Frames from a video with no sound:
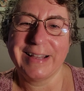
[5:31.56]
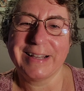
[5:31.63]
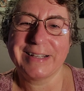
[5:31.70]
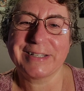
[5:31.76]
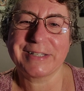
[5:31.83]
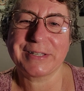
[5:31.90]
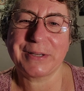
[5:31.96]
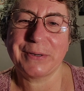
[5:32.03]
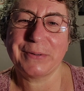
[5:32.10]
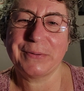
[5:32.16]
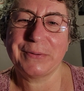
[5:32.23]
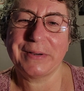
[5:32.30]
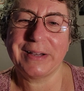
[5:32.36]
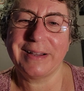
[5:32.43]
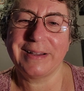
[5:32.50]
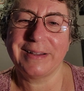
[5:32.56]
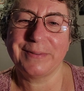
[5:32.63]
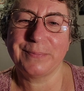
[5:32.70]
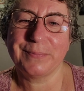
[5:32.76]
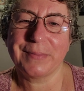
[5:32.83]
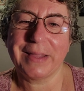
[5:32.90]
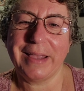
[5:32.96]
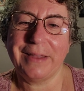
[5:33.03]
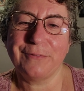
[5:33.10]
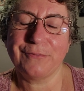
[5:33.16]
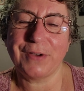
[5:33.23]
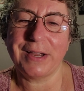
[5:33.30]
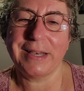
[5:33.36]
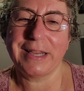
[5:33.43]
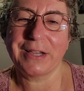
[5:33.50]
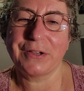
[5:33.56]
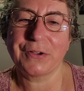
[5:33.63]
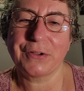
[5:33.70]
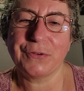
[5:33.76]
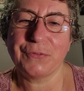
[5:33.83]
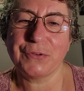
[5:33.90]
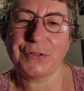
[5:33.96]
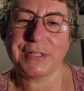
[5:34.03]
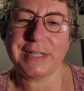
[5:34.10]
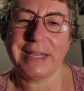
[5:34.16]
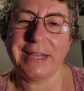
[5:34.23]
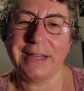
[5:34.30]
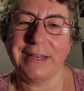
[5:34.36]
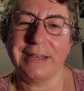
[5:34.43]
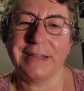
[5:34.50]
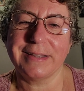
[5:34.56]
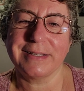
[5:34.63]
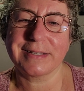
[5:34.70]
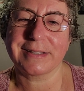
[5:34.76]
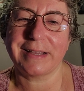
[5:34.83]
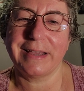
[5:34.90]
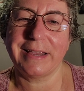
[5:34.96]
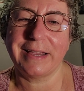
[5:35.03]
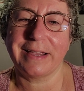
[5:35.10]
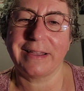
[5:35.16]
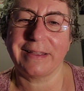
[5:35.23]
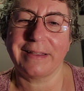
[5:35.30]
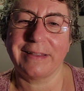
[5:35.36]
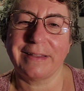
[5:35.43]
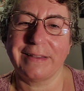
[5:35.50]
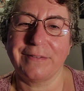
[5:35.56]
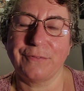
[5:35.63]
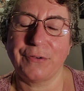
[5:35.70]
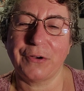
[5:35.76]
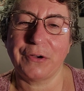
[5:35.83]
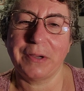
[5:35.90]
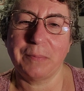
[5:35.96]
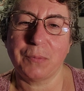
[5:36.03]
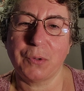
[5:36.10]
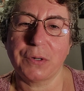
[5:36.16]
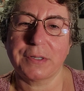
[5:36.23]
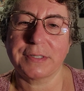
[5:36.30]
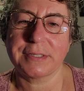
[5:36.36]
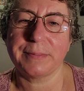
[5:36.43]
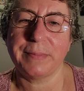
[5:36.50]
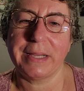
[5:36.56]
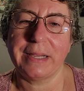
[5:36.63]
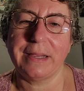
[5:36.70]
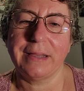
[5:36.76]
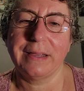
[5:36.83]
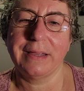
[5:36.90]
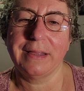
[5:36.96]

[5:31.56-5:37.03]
So, and finding a good routine is like very important to me.